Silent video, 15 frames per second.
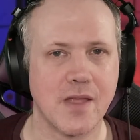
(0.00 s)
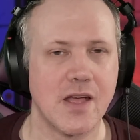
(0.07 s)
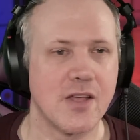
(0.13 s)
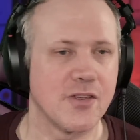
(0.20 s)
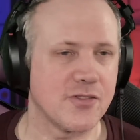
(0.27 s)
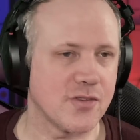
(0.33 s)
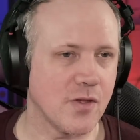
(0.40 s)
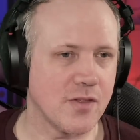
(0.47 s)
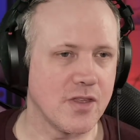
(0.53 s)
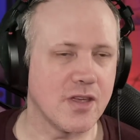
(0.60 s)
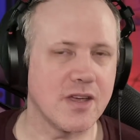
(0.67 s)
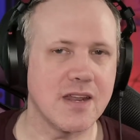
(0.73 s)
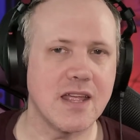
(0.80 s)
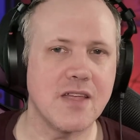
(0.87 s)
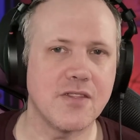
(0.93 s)
so that you
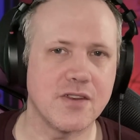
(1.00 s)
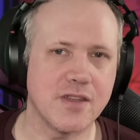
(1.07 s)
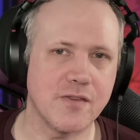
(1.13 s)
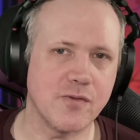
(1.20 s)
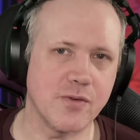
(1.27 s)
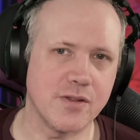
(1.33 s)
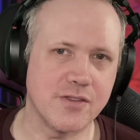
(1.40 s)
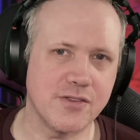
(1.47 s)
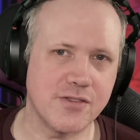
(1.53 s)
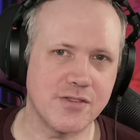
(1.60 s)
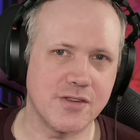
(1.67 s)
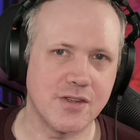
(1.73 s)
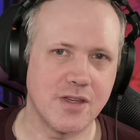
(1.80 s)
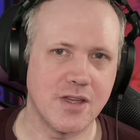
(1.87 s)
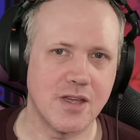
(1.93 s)
can hear the difference
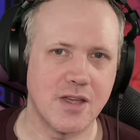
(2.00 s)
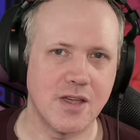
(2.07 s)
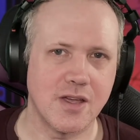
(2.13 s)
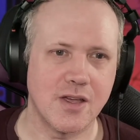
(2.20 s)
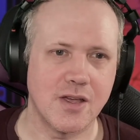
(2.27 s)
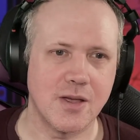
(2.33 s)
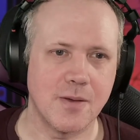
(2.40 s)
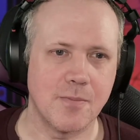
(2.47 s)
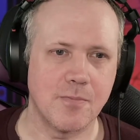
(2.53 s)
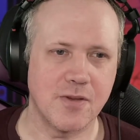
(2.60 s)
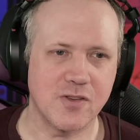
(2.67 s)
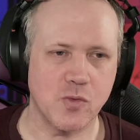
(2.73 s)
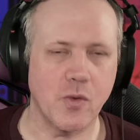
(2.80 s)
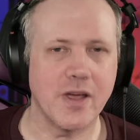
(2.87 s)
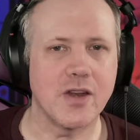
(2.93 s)

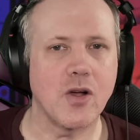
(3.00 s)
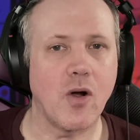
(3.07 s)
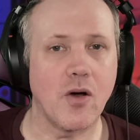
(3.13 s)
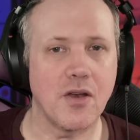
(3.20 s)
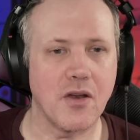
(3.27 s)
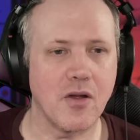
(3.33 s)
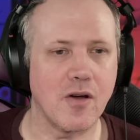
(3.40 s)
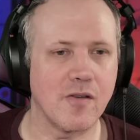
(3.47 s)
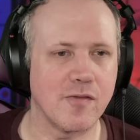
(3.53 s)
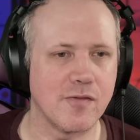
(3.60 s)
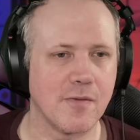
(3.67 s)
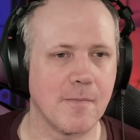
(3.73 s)
between on and off.